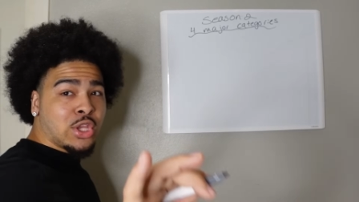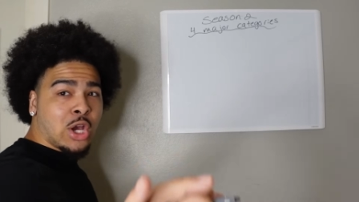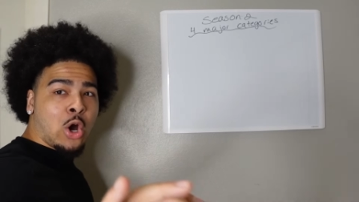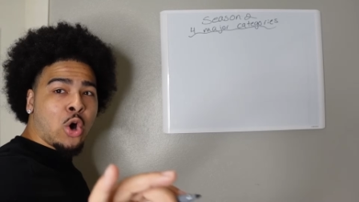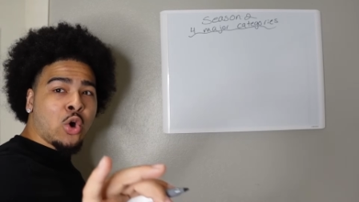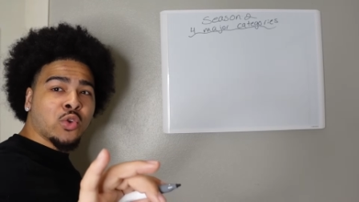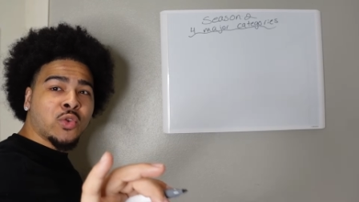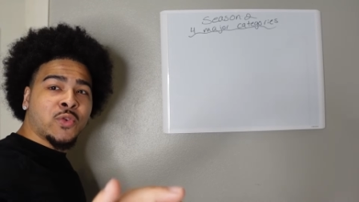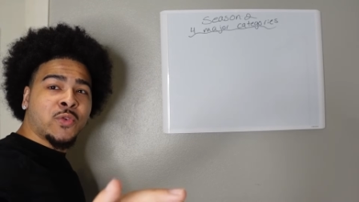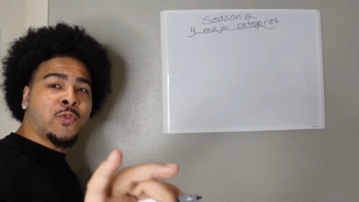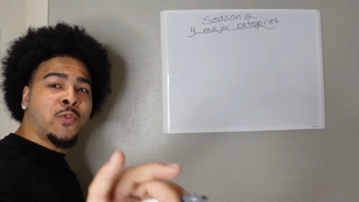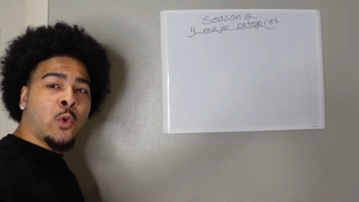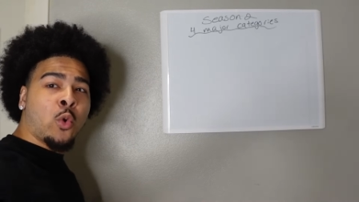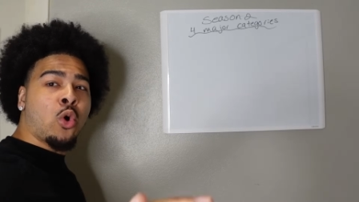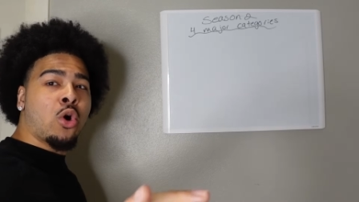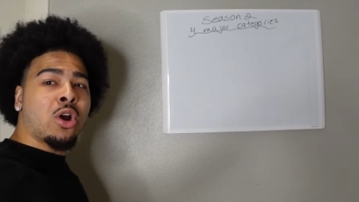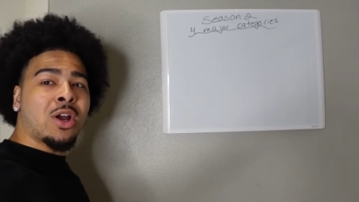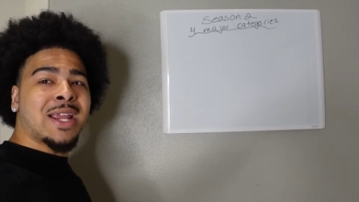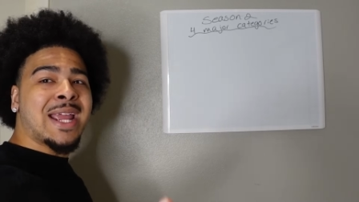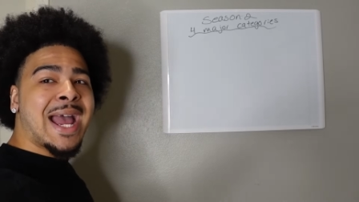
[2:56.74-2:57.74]
Those
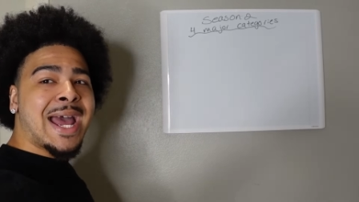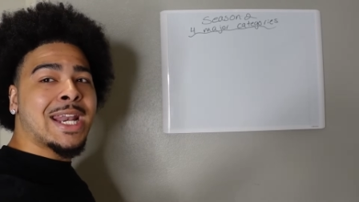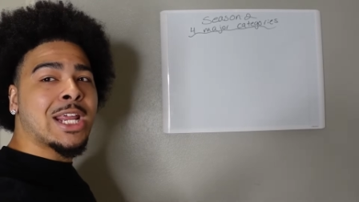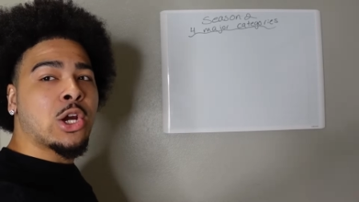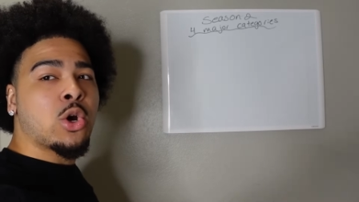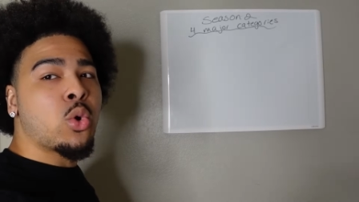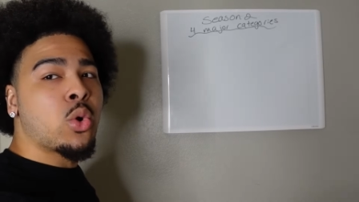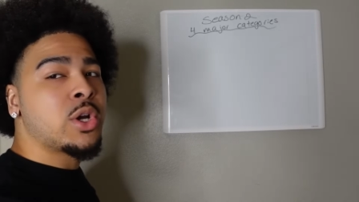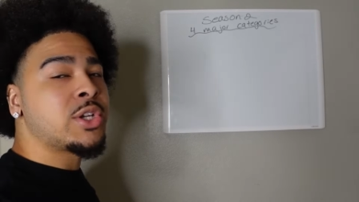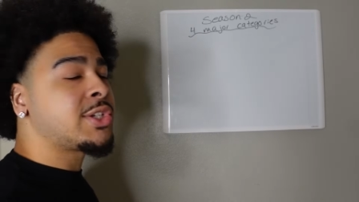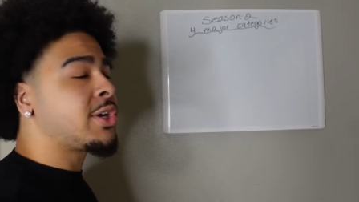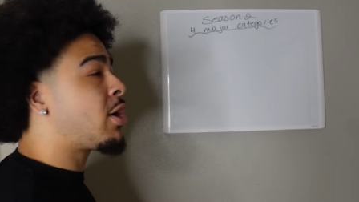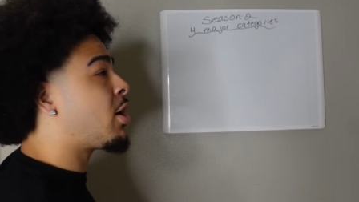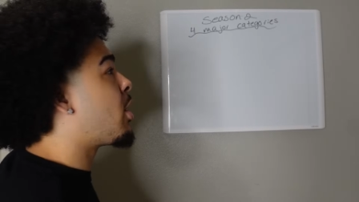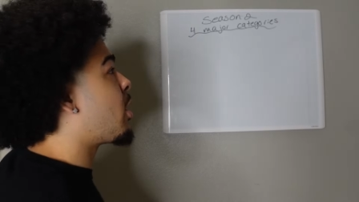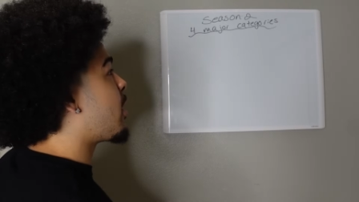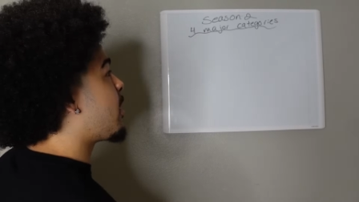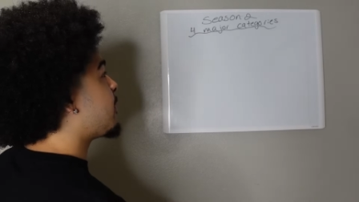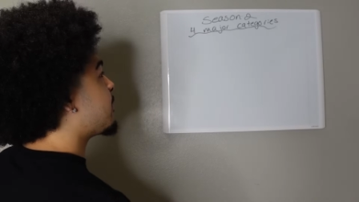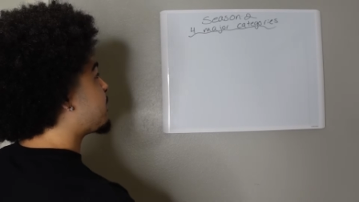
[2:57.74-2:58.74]
4 categories
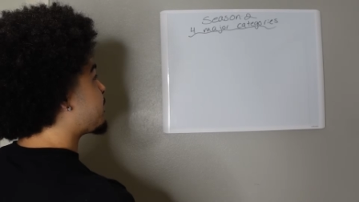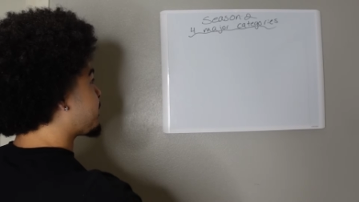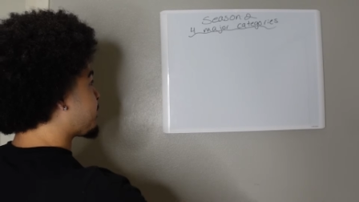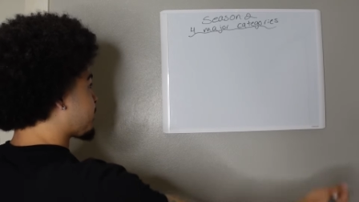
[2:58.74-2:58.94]
are